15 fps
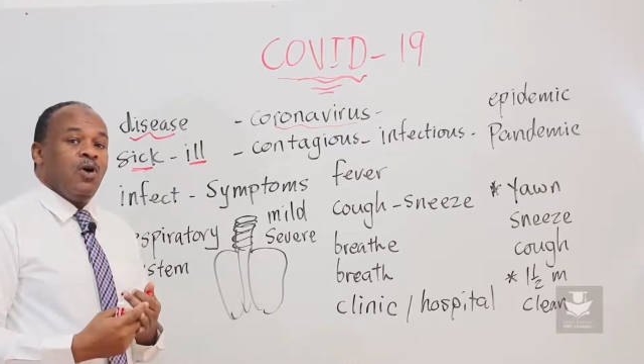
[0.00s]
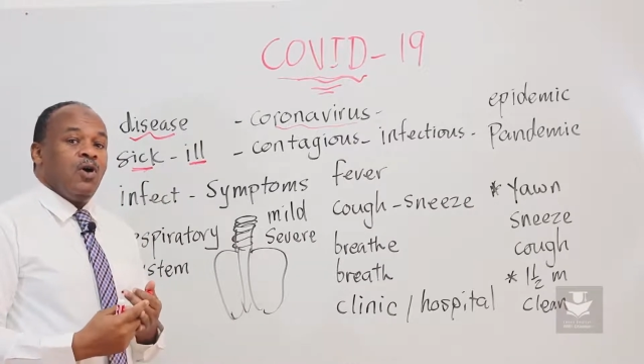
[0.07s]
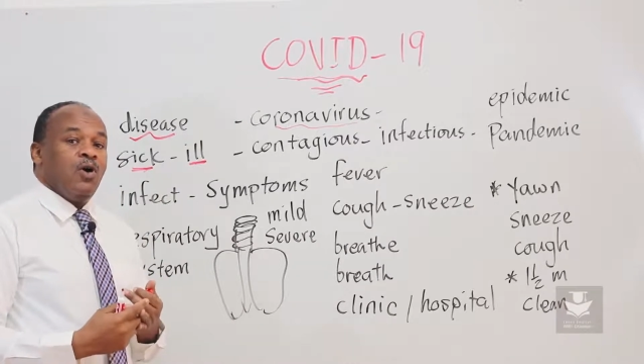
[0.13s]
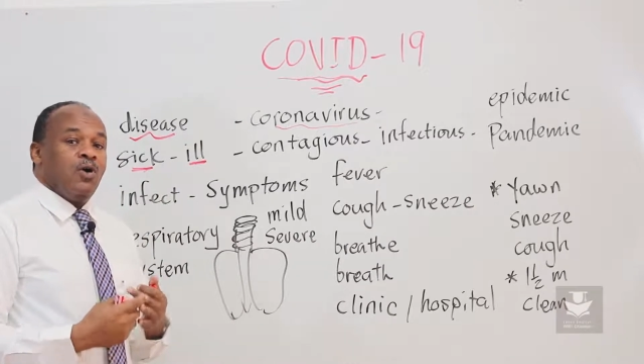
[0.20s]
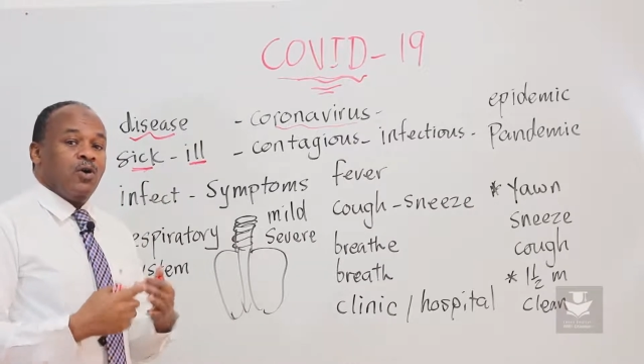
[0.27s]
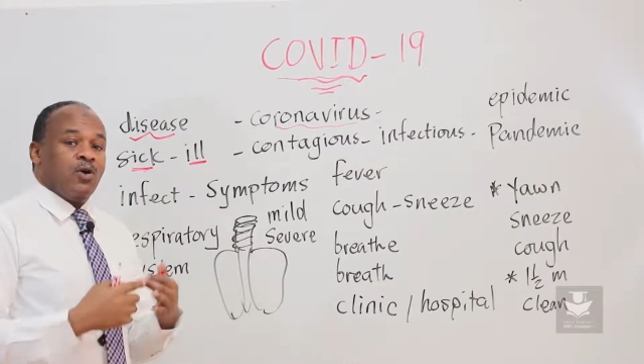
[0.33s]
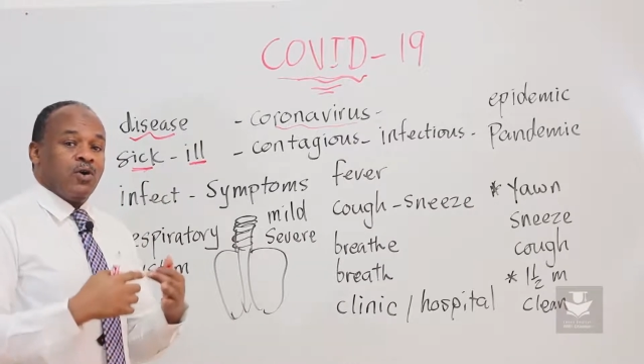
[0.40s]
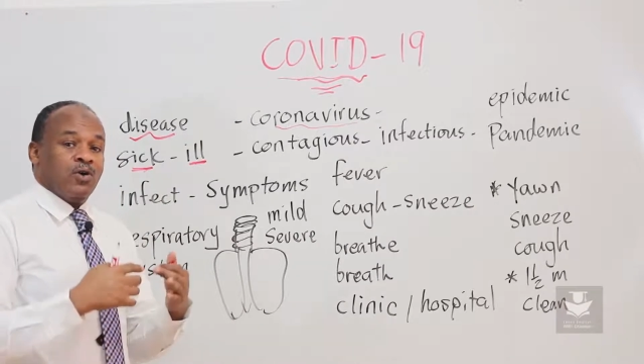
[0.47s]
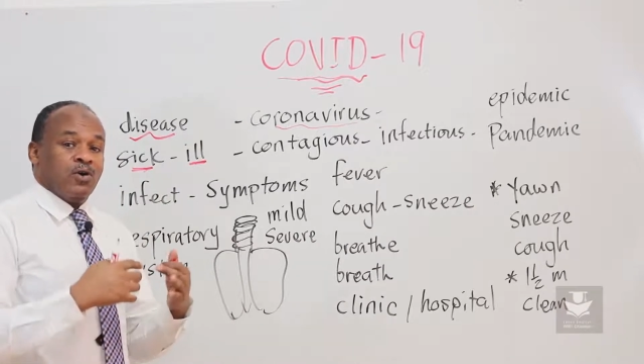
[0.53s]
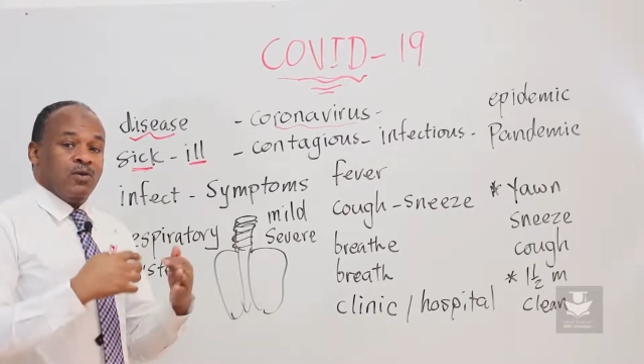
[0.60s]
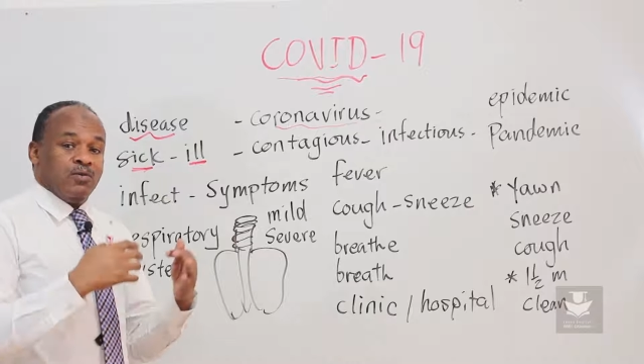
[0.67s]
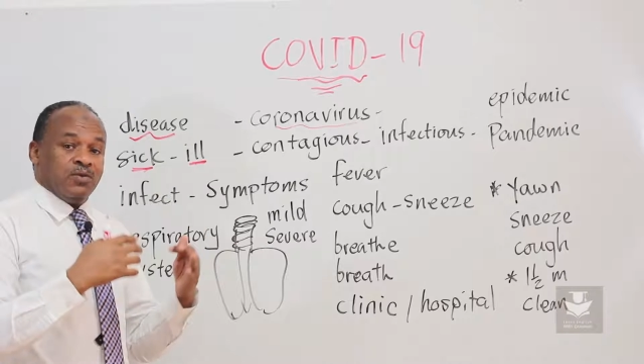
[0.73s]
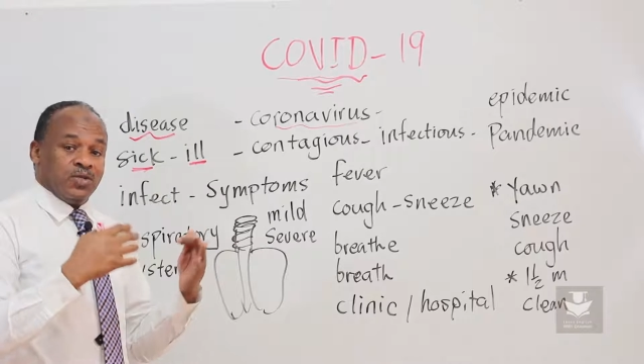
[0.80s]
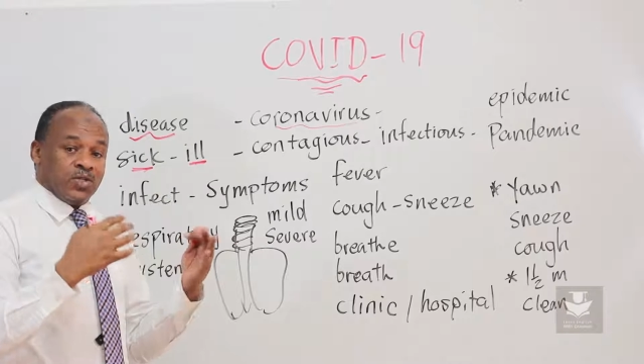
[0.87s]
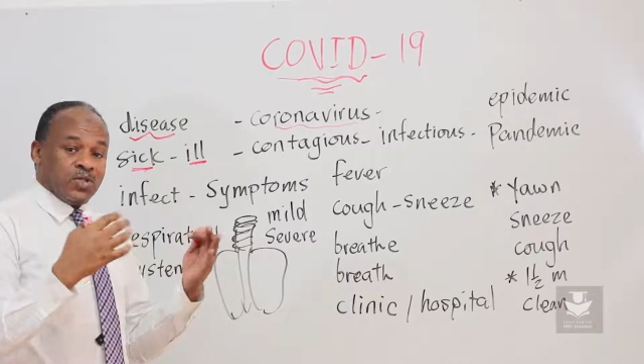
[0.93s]
or
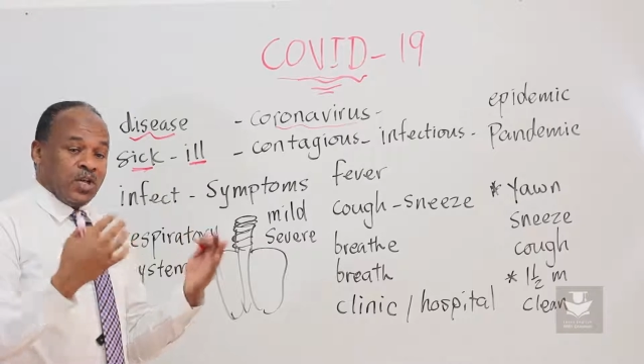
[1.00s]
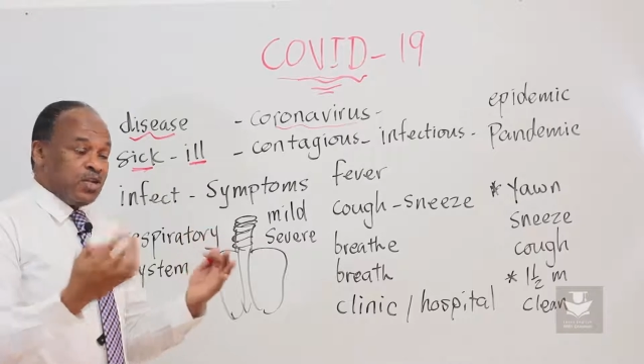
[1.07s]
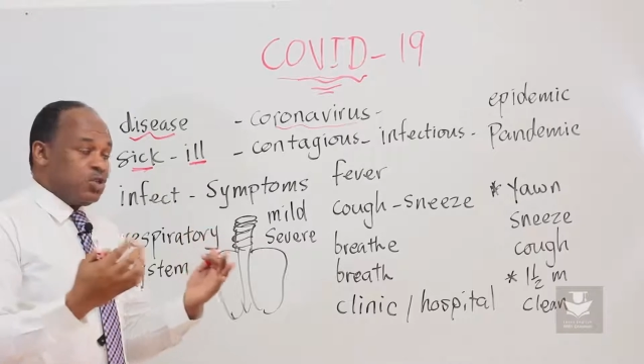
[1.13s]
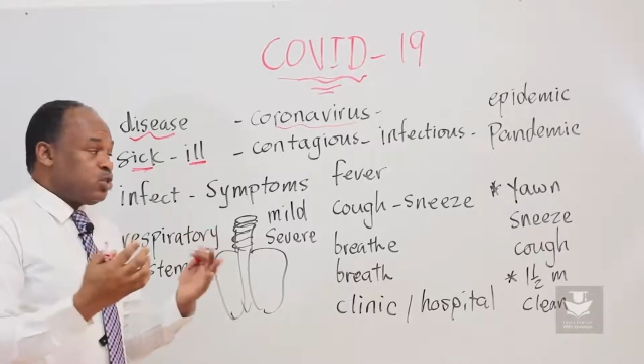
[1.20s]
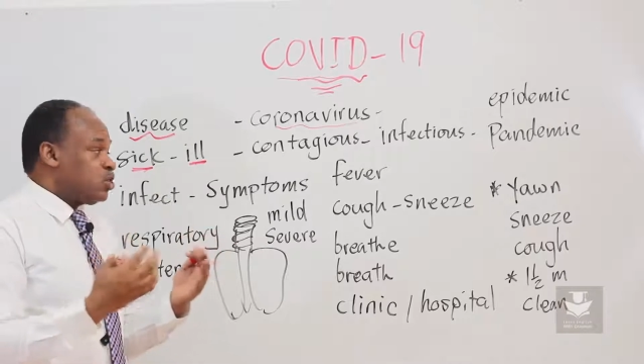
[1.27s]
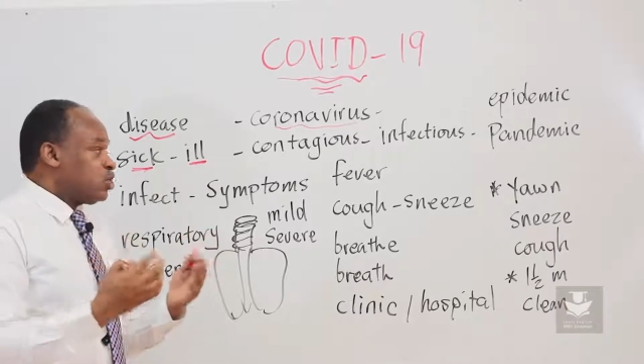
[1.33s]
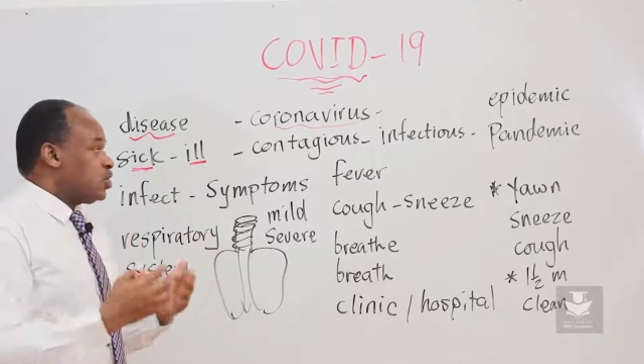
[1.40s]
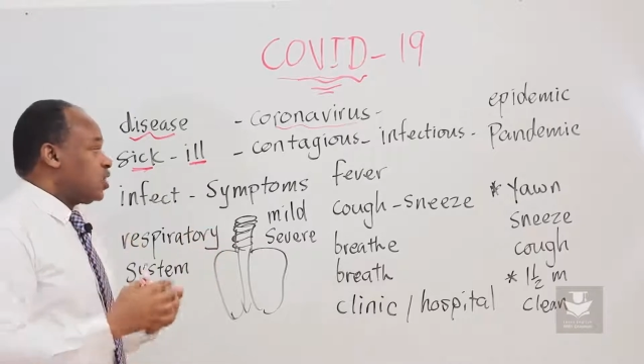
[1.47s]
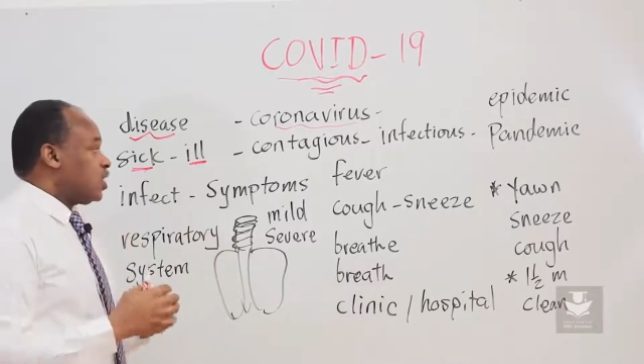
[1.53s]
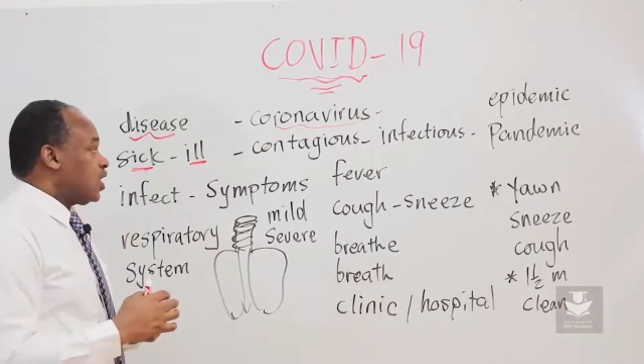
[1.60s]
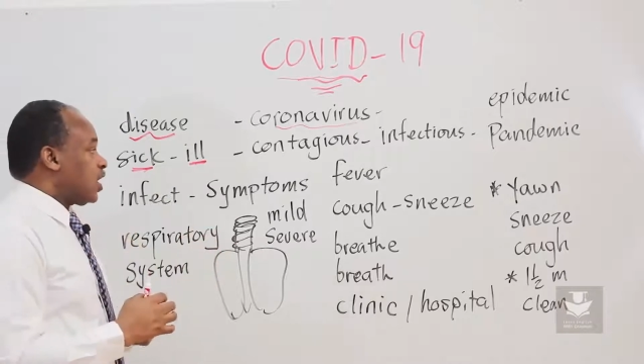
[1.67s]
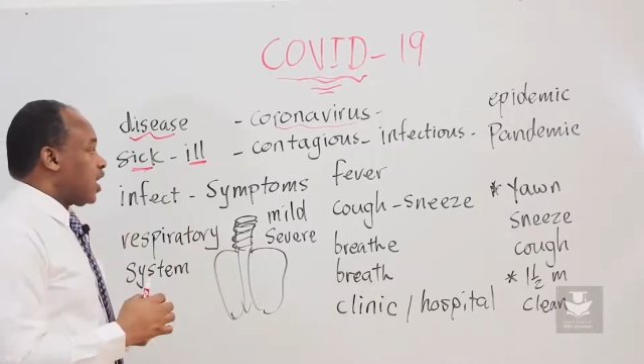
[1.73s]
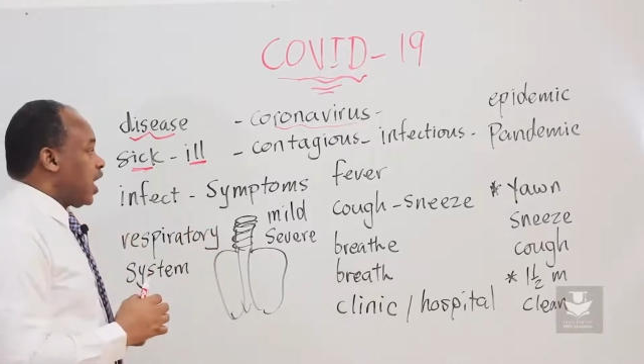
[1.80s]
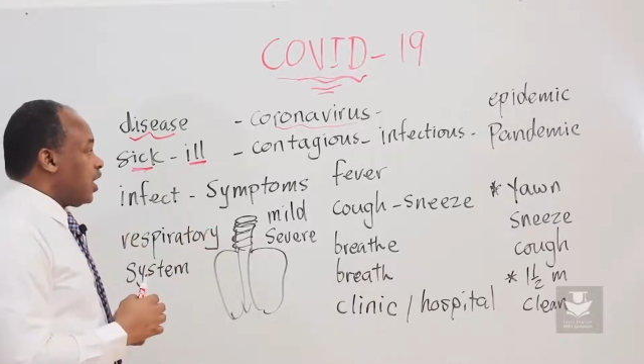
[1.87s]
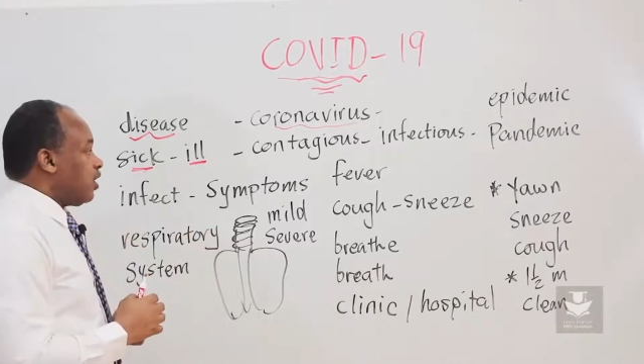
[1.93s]
such
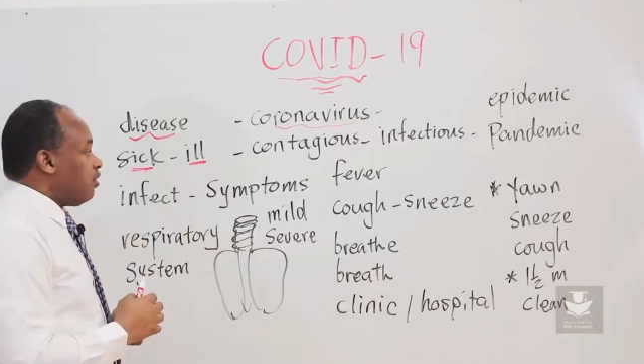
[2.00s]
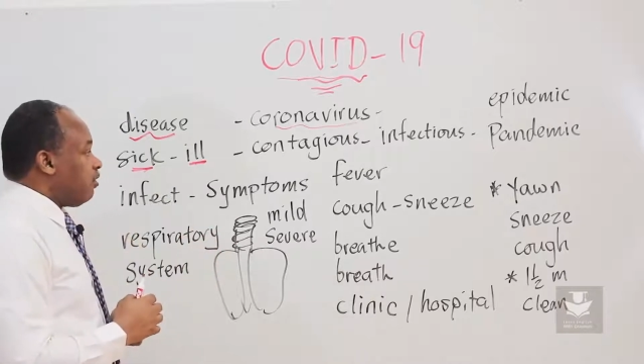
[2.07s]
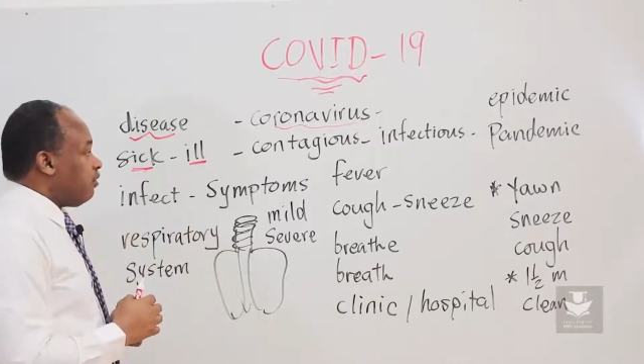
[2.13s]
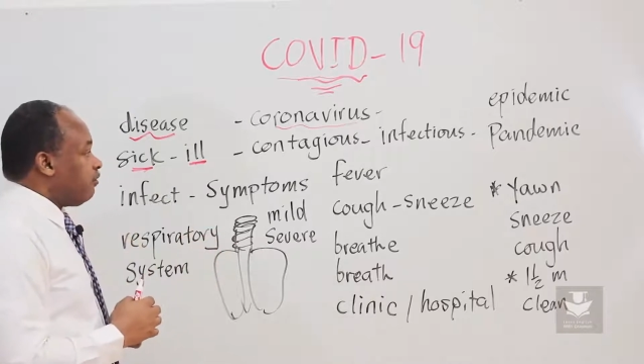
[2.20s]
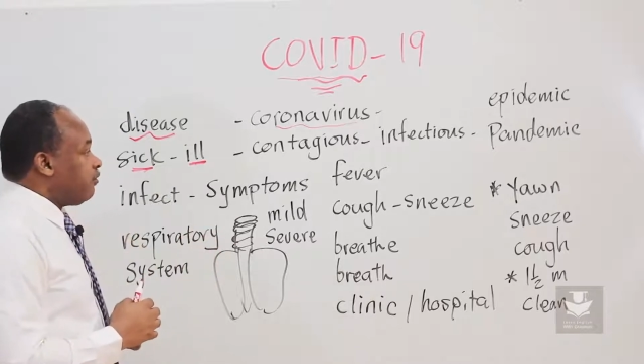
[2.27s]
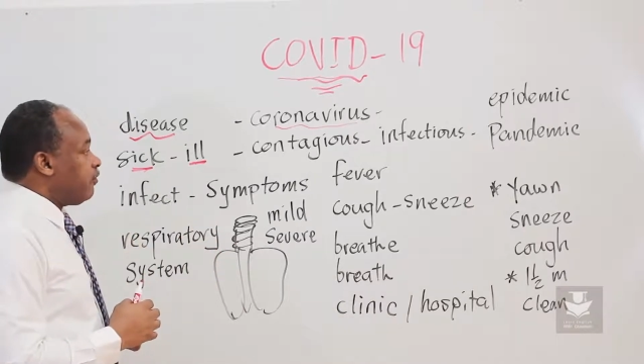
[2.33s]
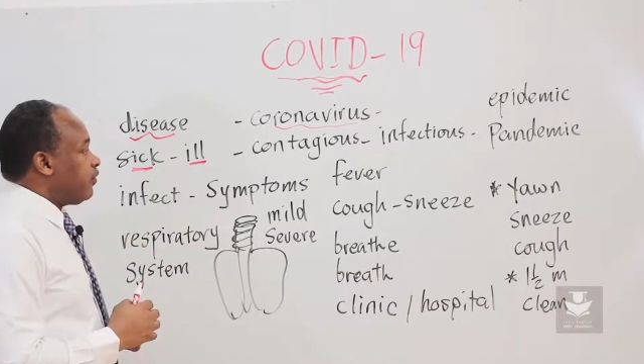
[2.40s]
kind of